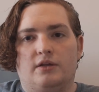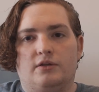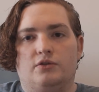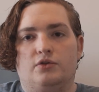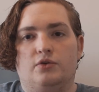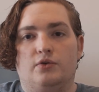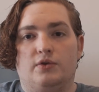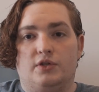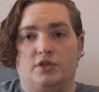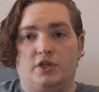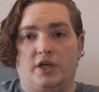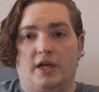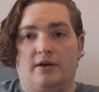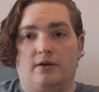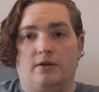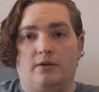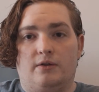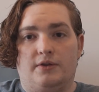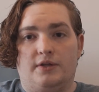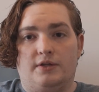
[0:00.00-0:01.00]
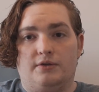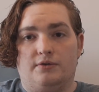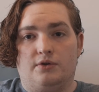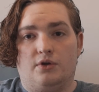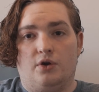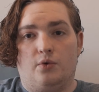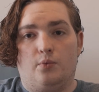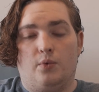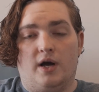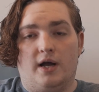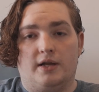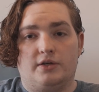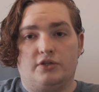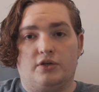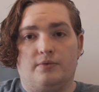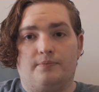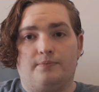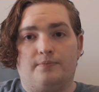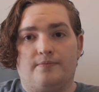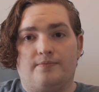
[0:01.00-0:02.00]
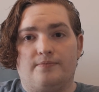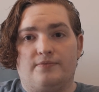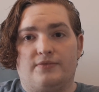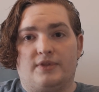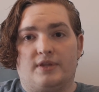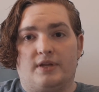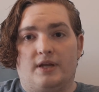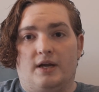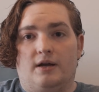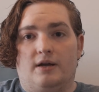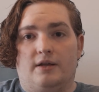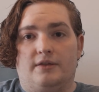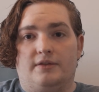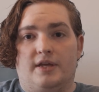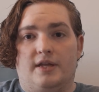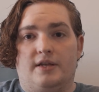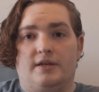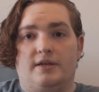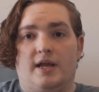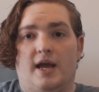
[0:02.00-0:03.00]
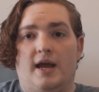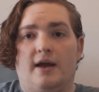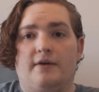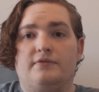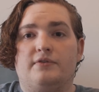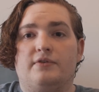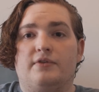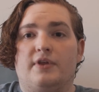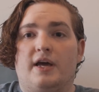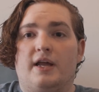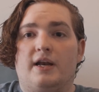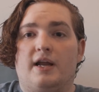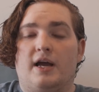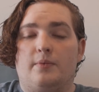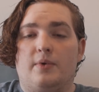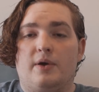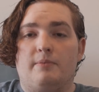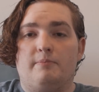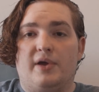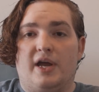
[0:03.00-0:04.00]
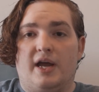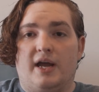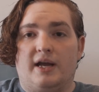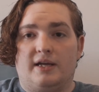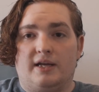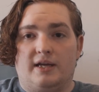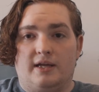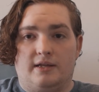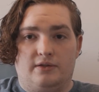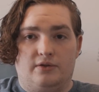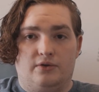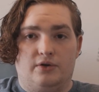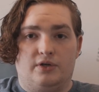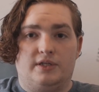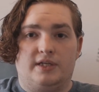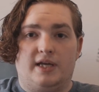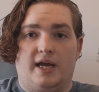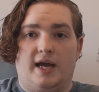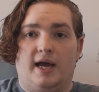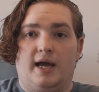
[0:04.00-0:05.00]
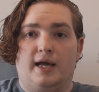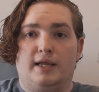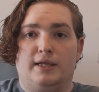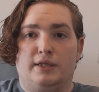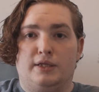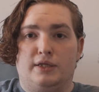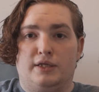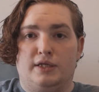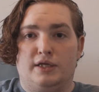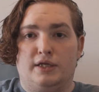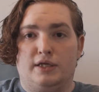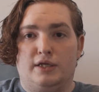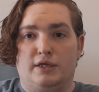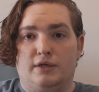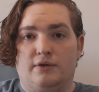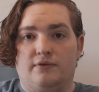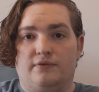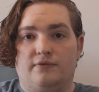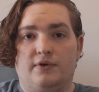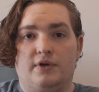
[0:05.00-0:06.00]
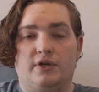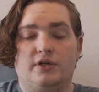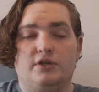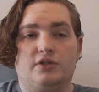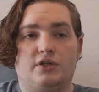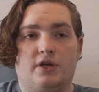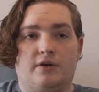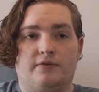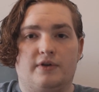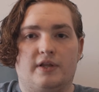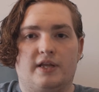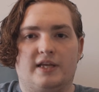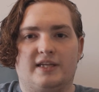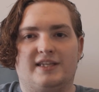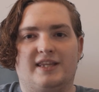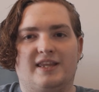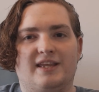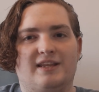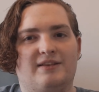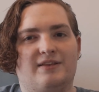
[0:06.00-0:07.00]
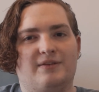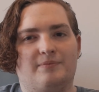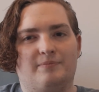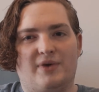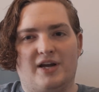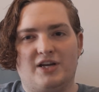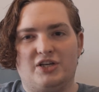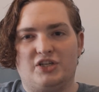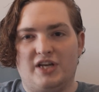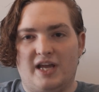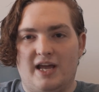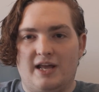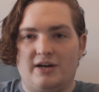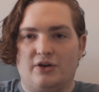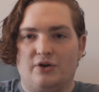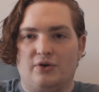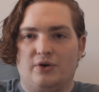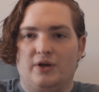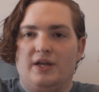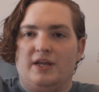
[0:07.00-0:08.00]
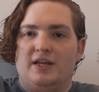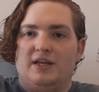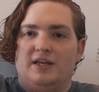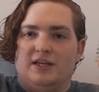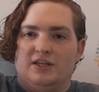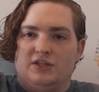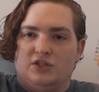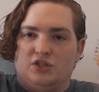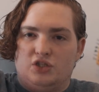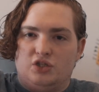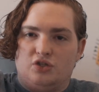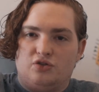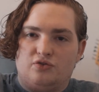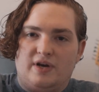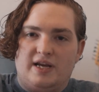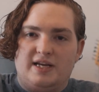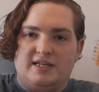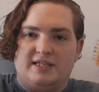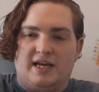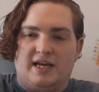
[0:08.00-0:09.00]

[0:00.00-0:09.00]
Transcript: to the channel that you can go watch. Then after that, I went back and looked at the footage and realized that my shadow is straight